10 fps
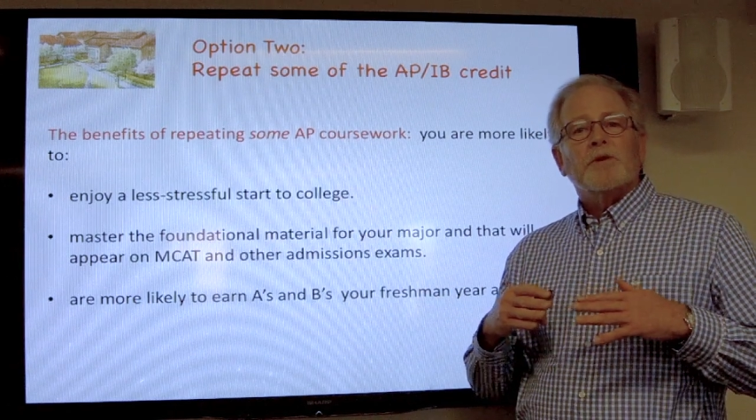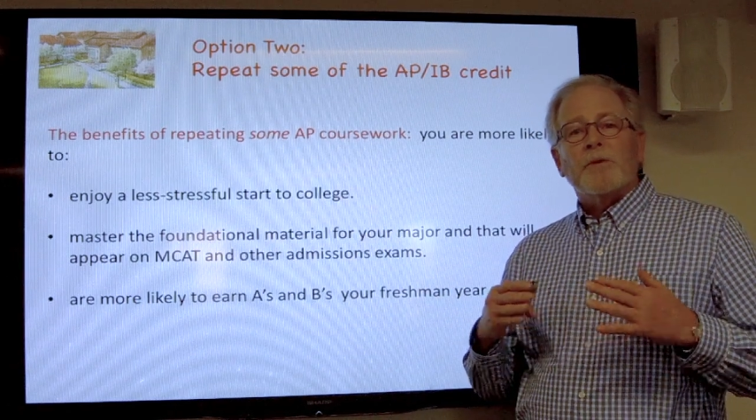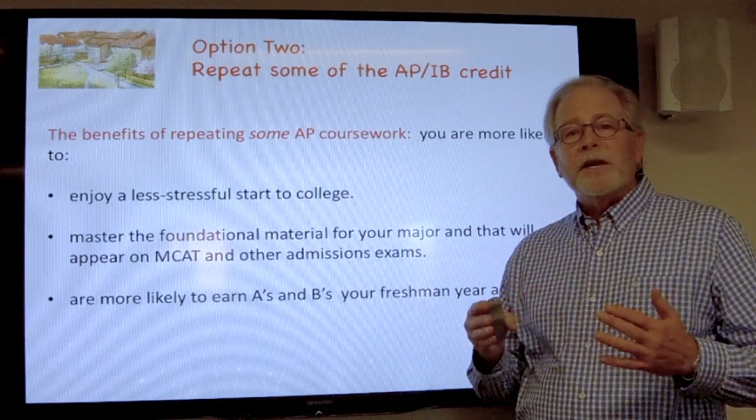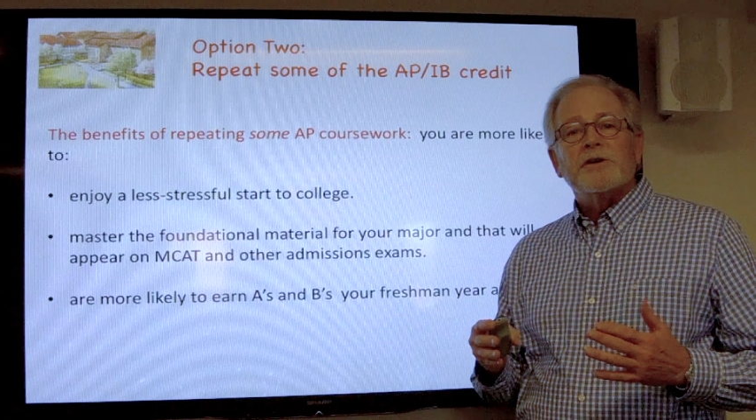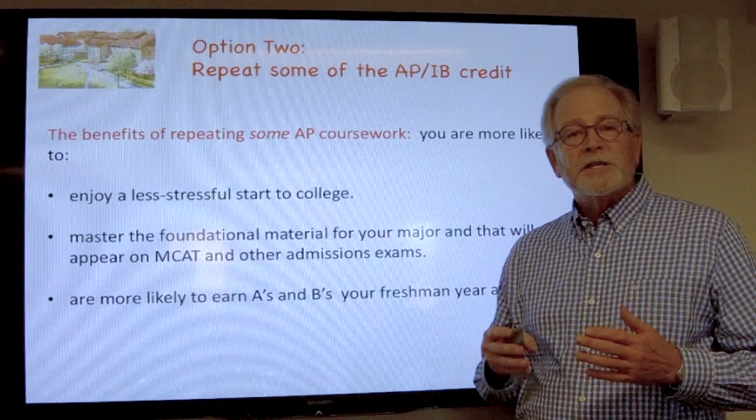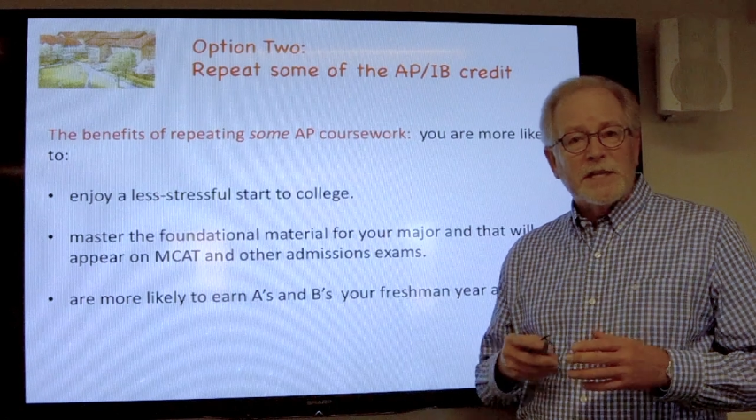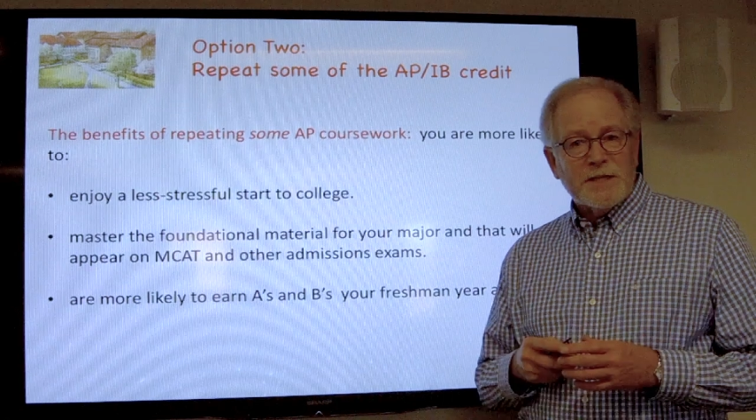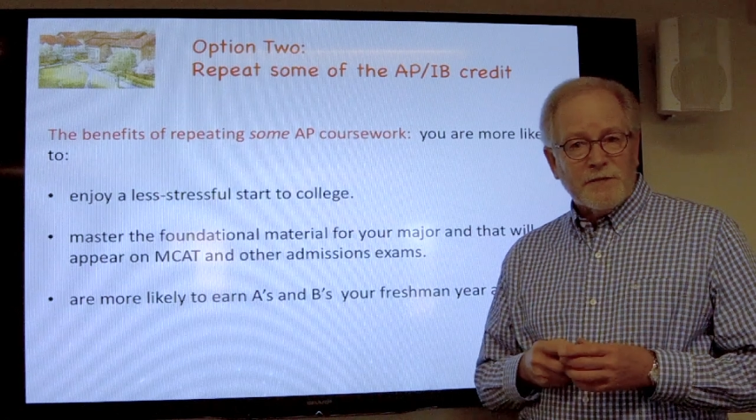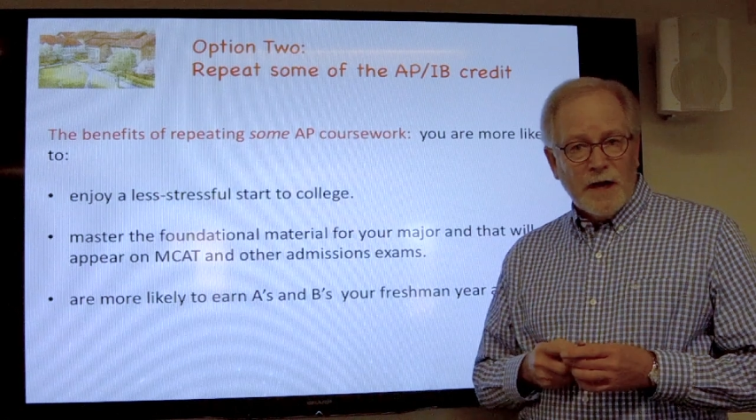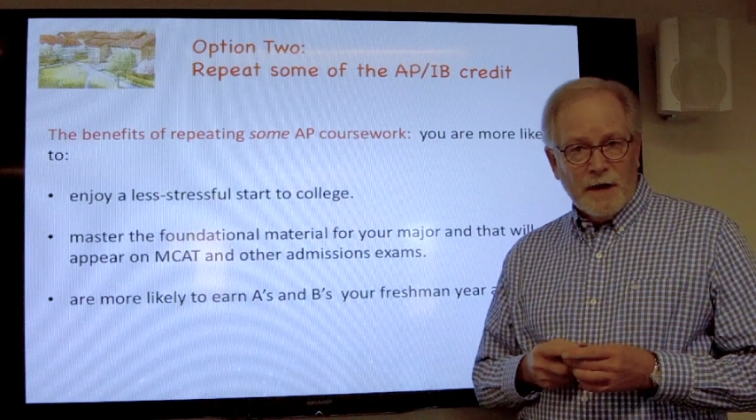greater
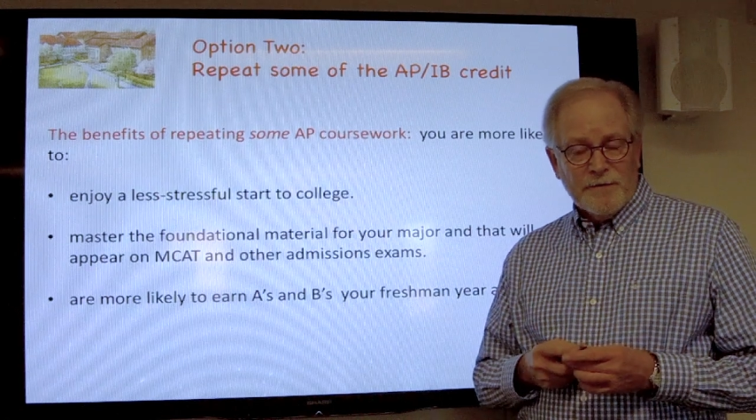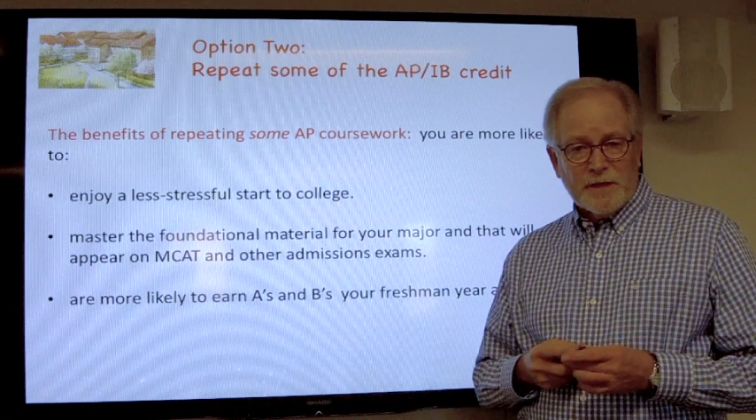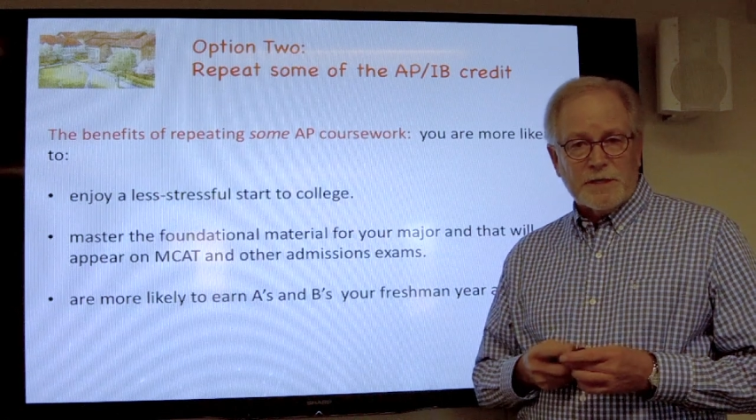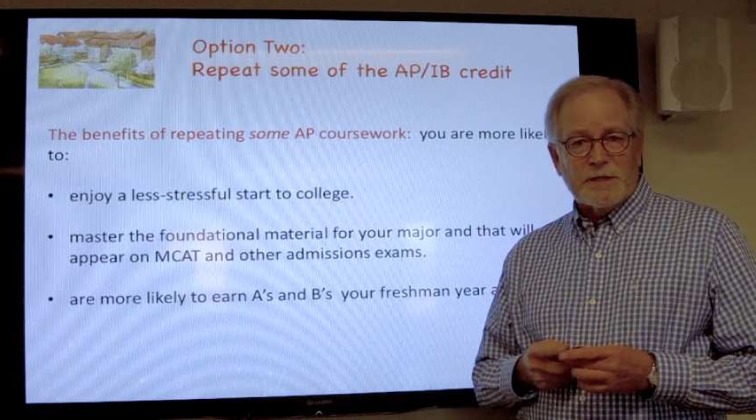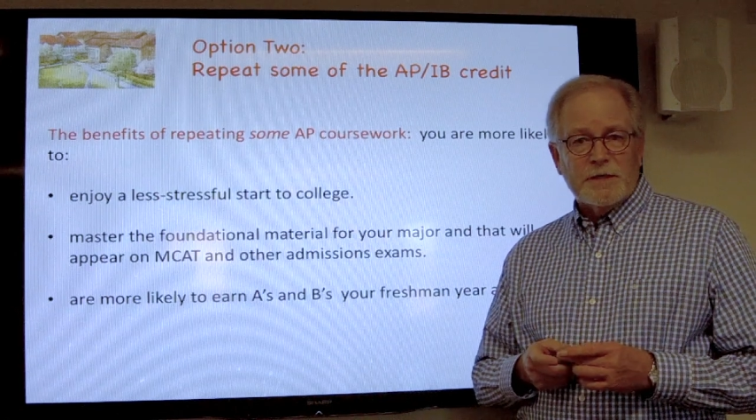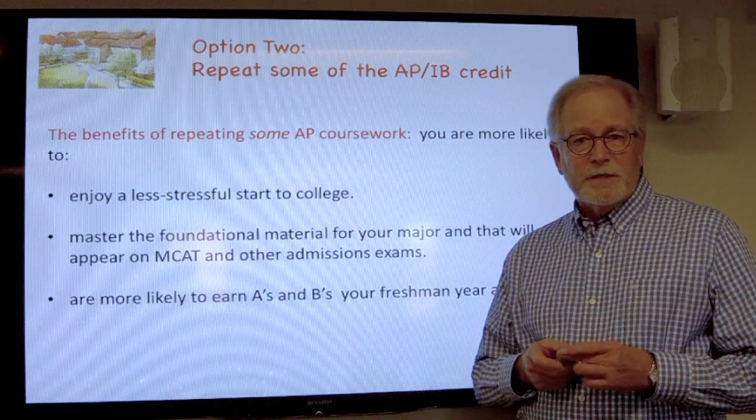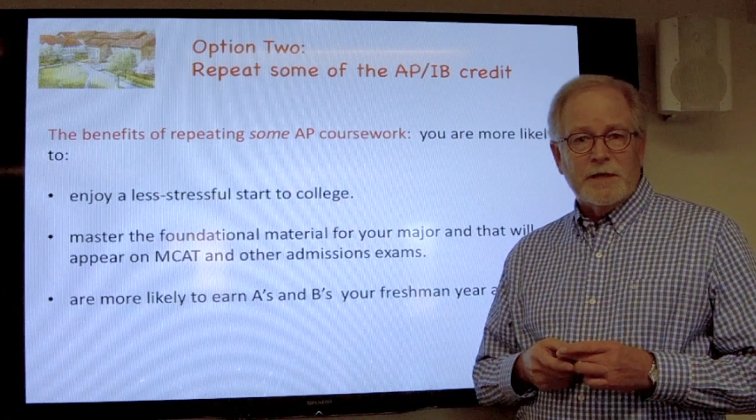sense of confidence